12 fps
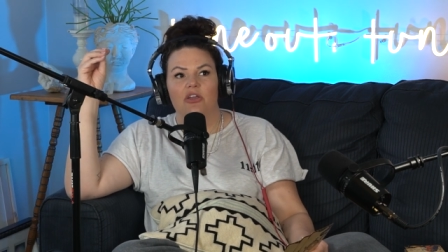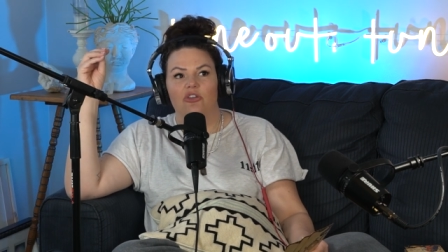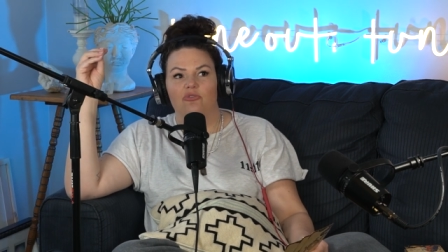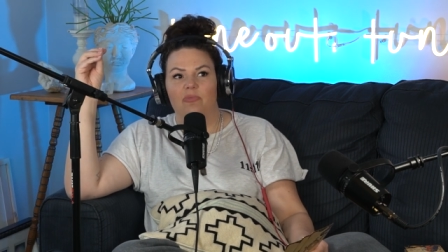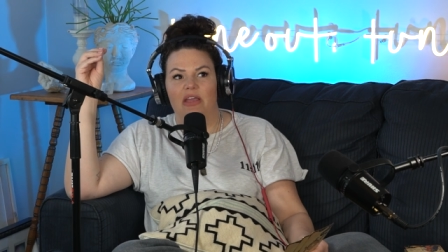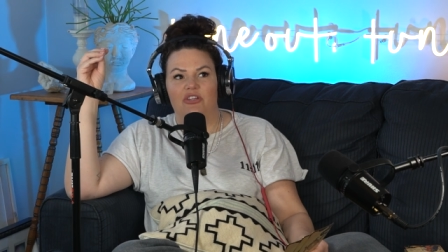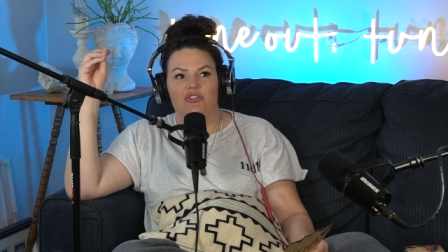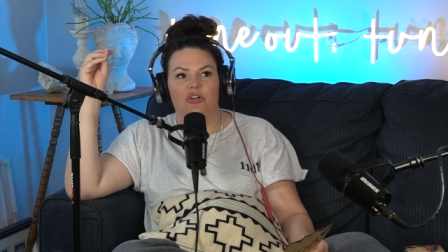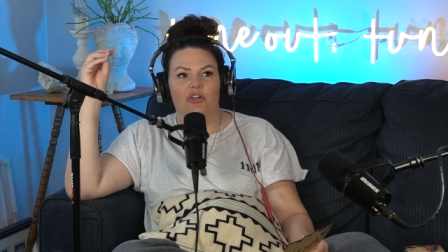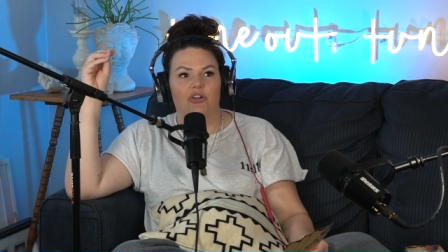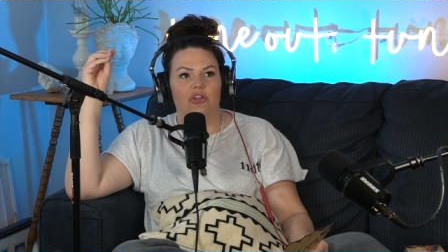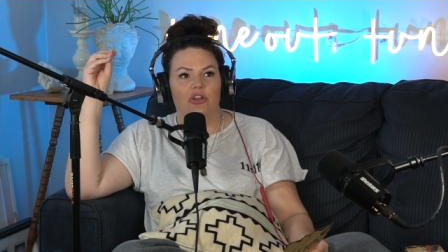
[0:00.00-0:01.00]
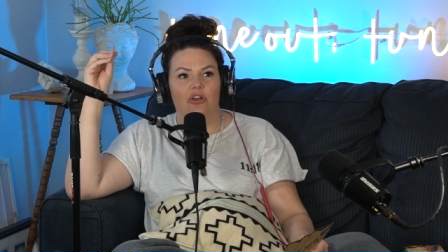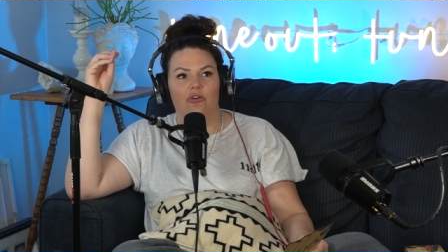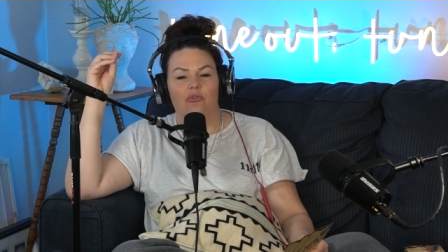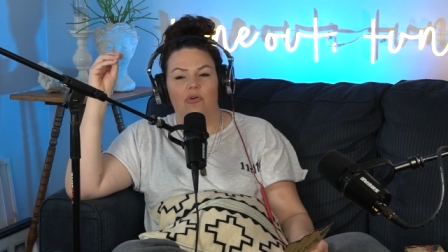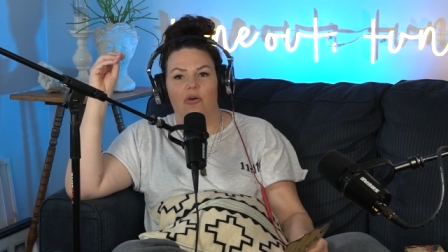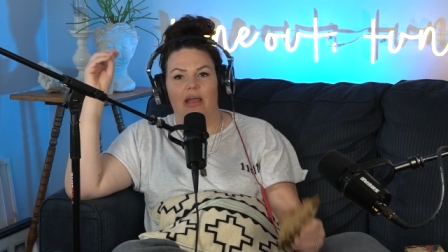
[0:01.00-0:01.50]
you'd make sure, you
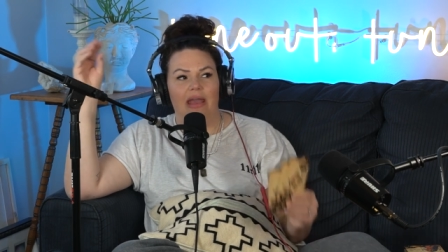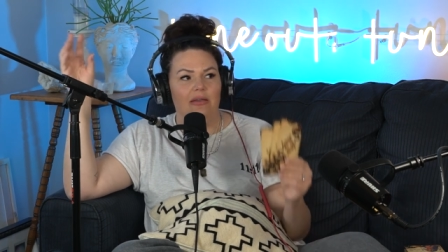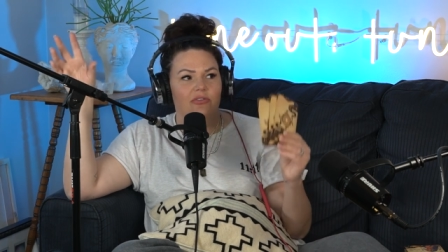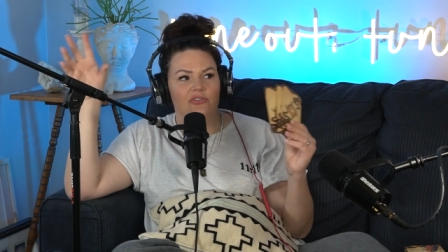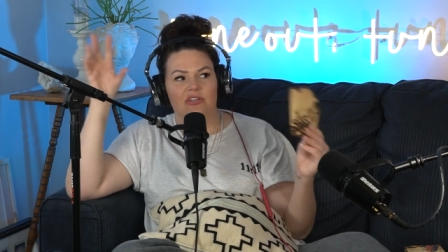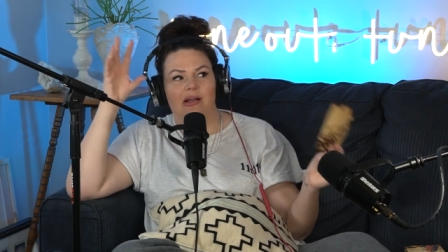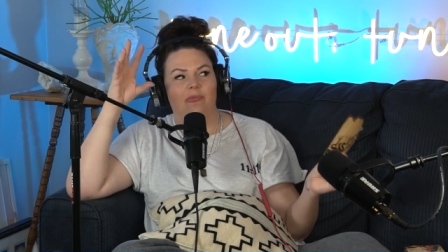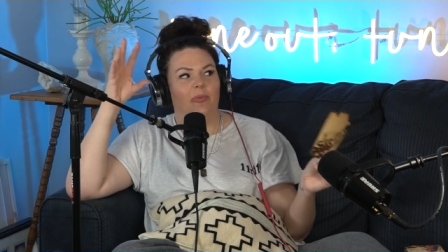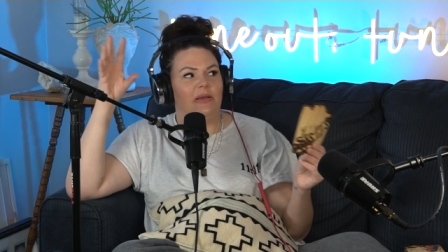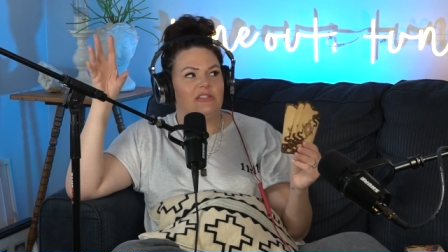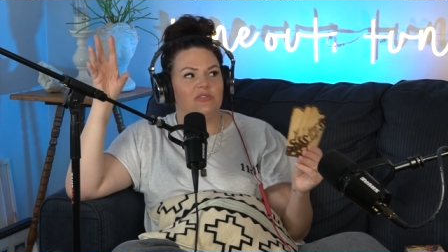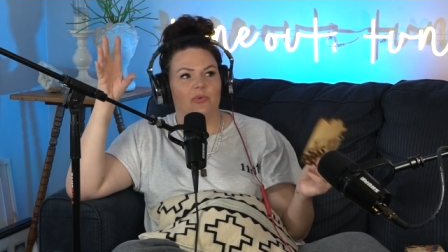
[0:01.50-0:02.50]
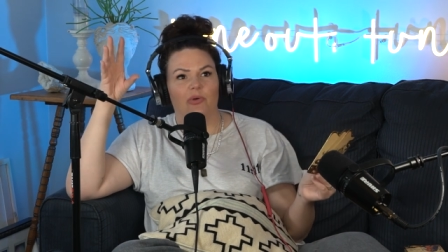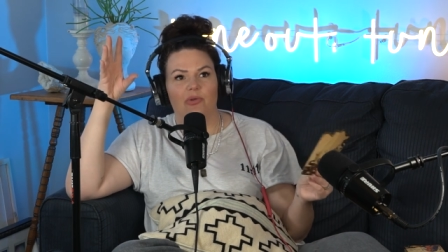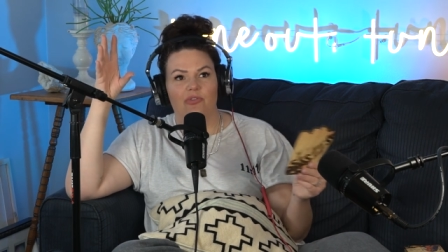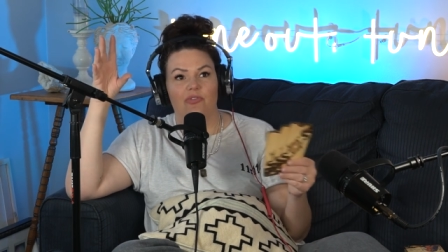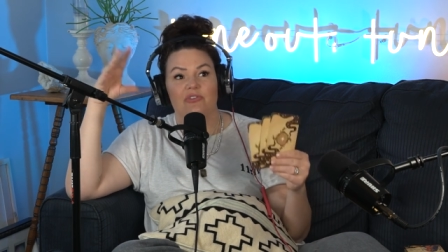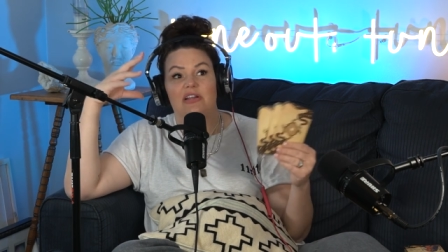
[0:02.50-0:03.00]
know, okay, there's a couple places we're going
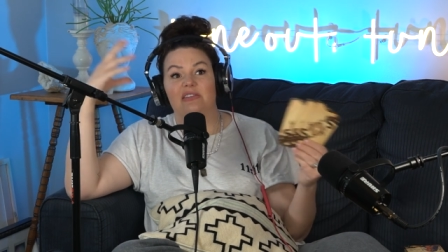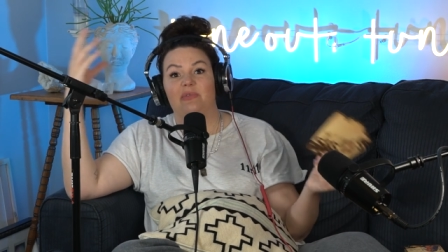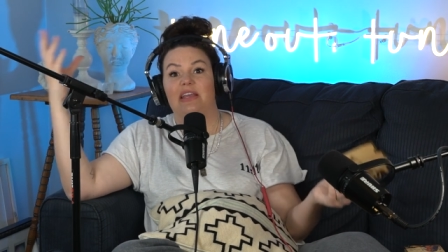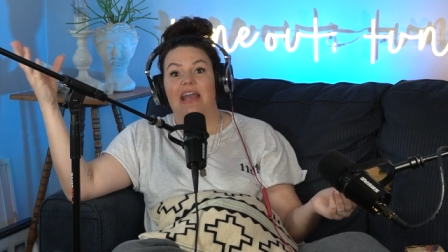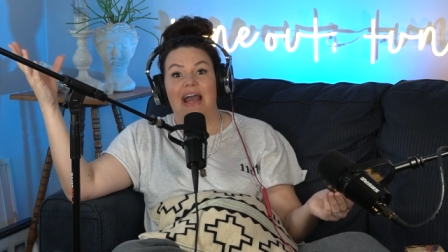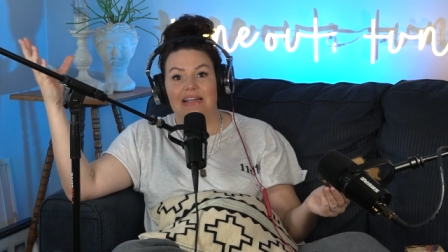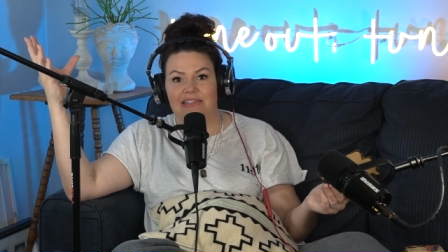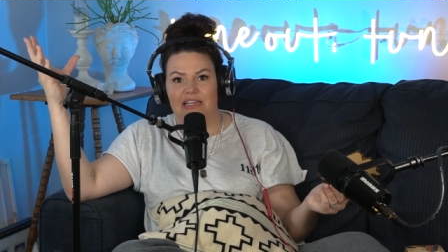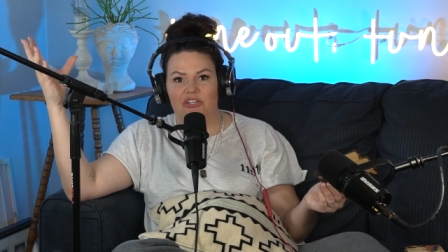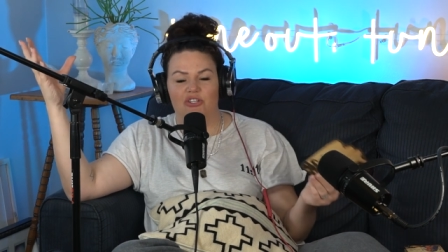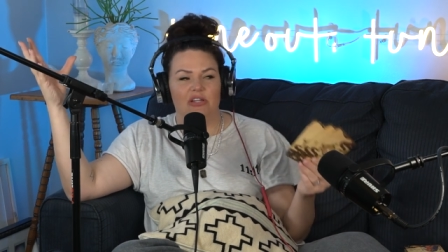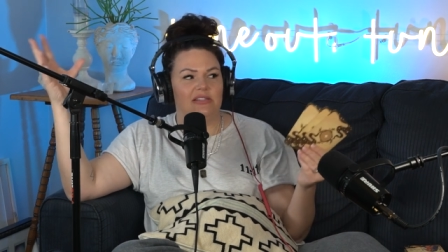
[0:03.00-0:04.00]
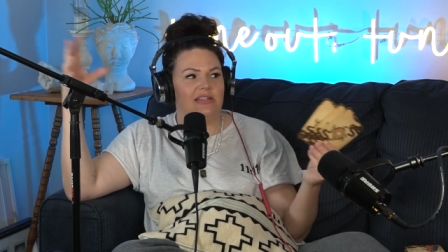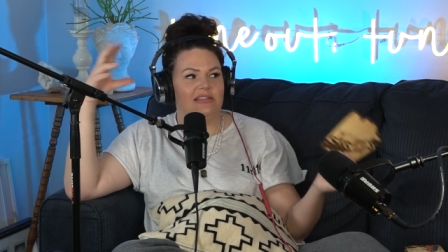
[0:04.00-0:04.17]
through, there's not as many gas stations.